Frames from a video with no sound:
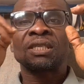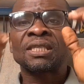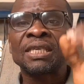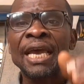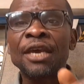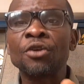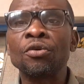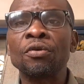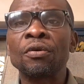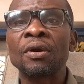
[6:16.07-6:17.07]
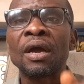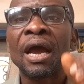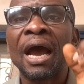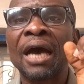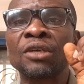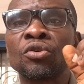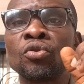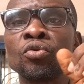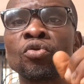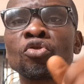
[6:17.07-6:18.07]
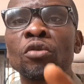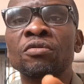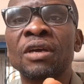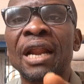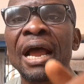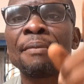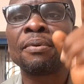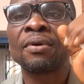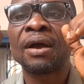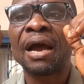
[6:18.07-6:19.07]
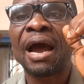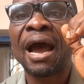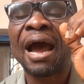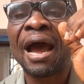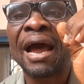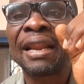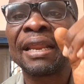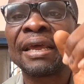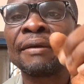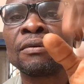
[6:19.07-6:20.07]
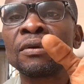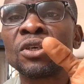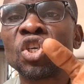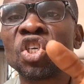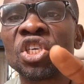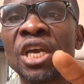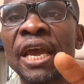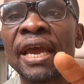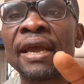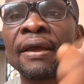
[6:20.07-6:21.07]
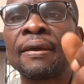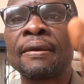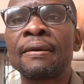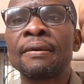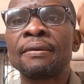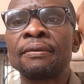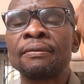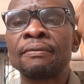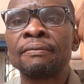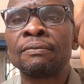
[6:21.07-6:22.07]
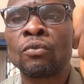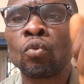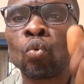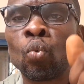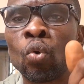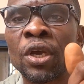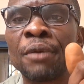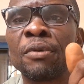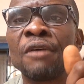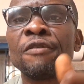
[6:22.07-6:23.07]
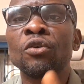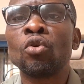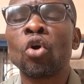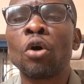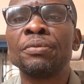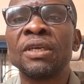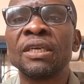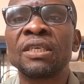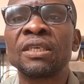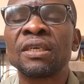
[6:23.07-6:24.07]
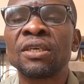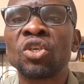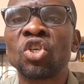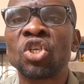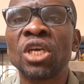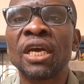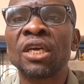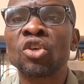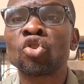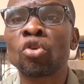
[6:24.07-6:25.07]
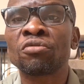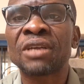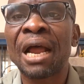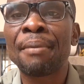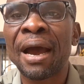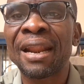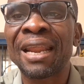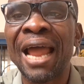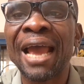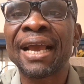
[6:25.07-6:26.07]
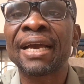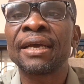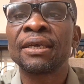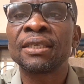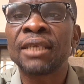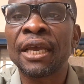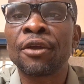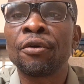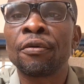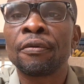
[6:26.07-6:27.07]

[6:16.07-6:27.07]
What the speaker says: Thank you as you subscribe and share. We'll keep giving you updates. Share, subscribe, and like. Thank you.